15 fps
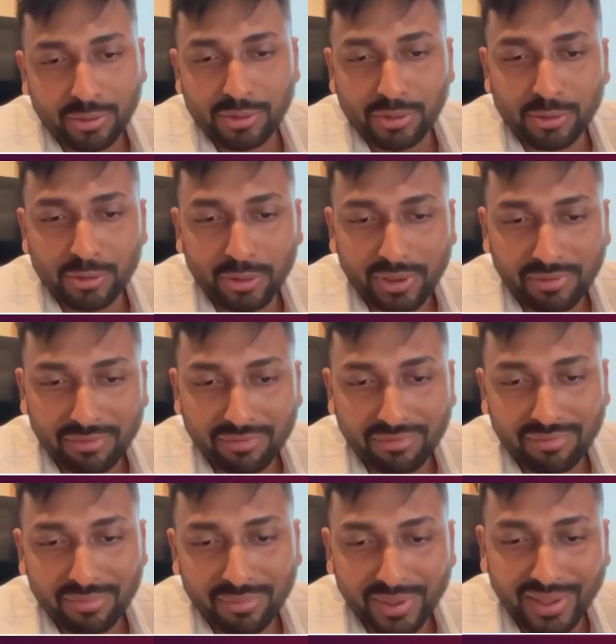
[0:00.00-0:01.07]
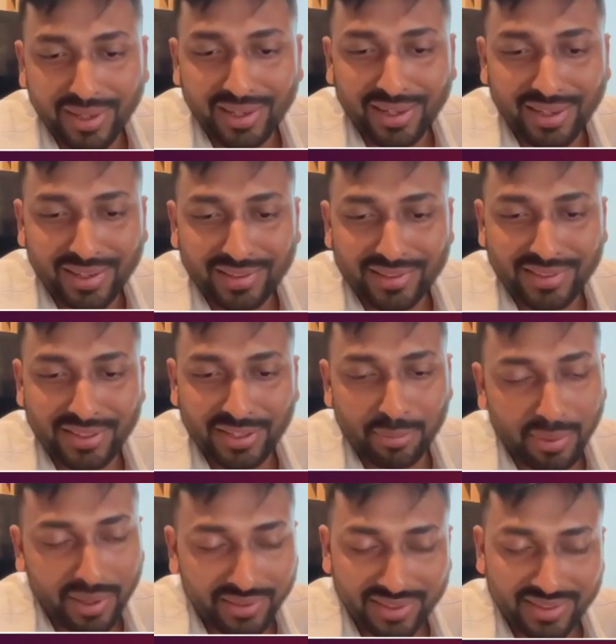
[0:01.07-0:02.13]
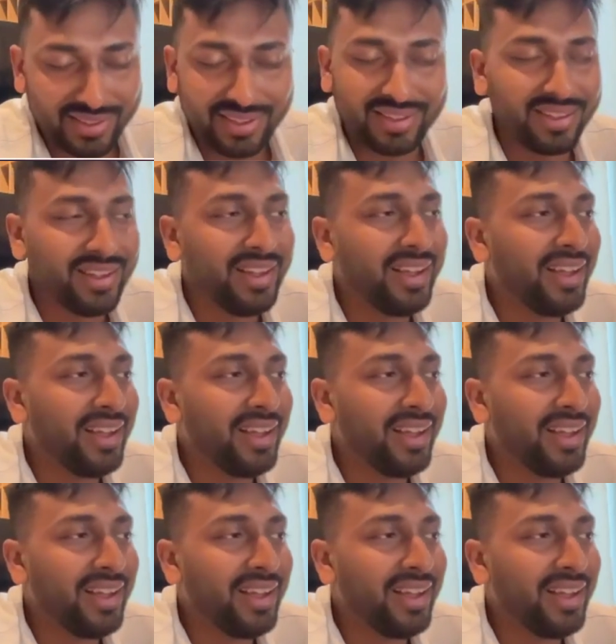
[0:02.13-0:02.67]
to school if it's nearby, that's it.